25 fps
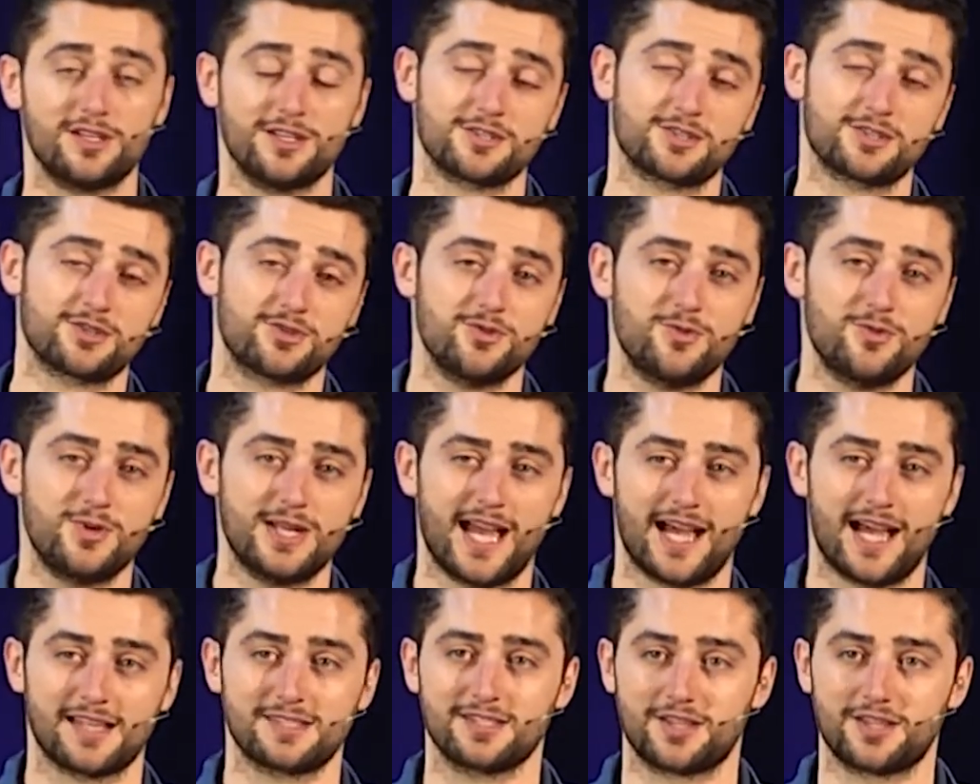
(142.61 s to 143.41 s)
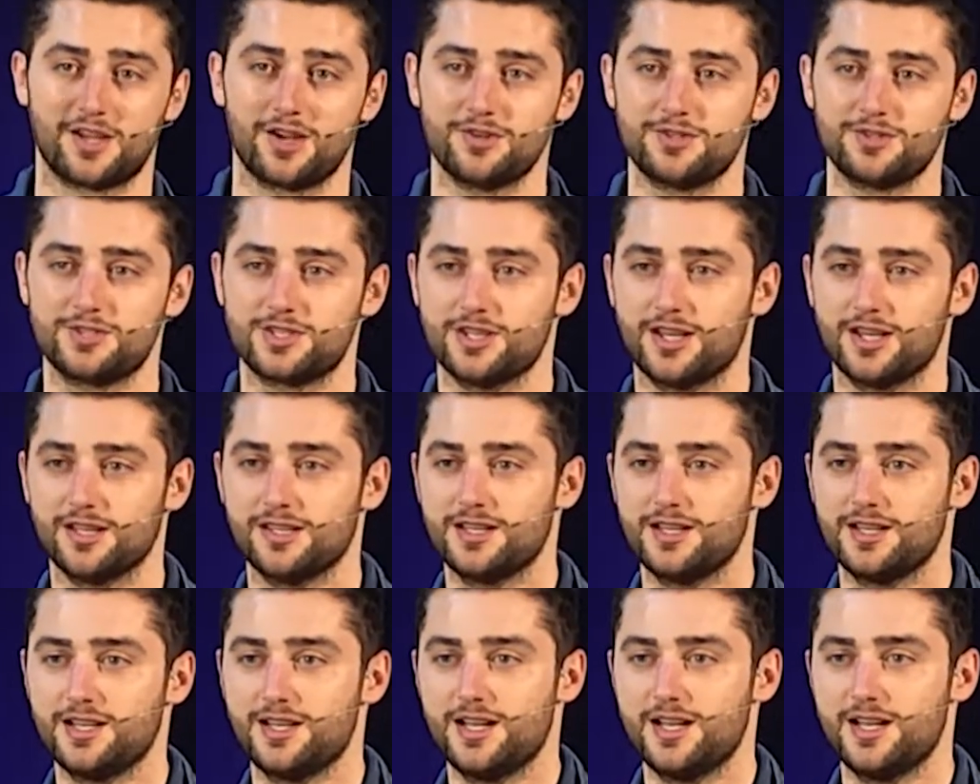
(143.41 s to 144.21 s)
and at school we had to go to
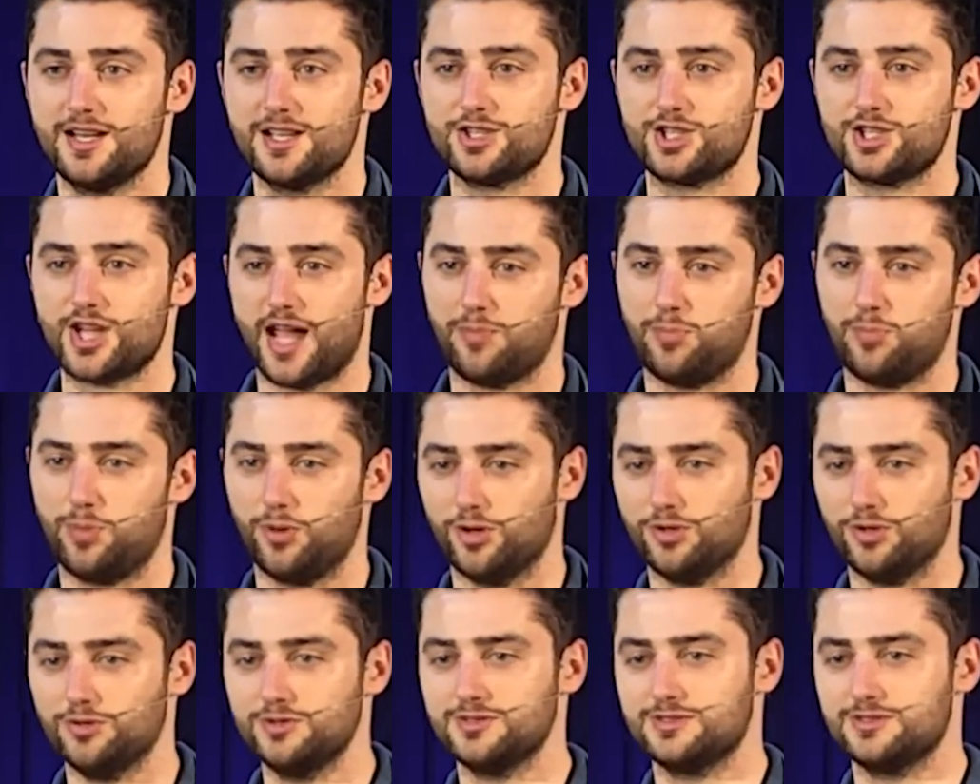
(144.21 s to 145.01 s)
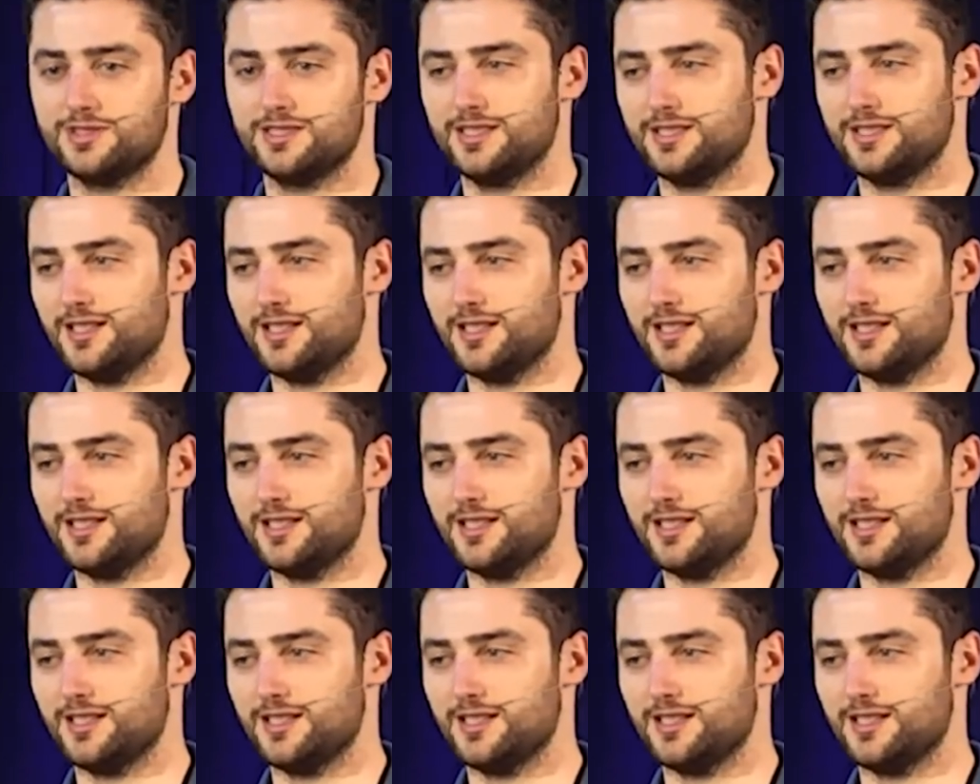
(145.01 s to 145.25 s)
chapel,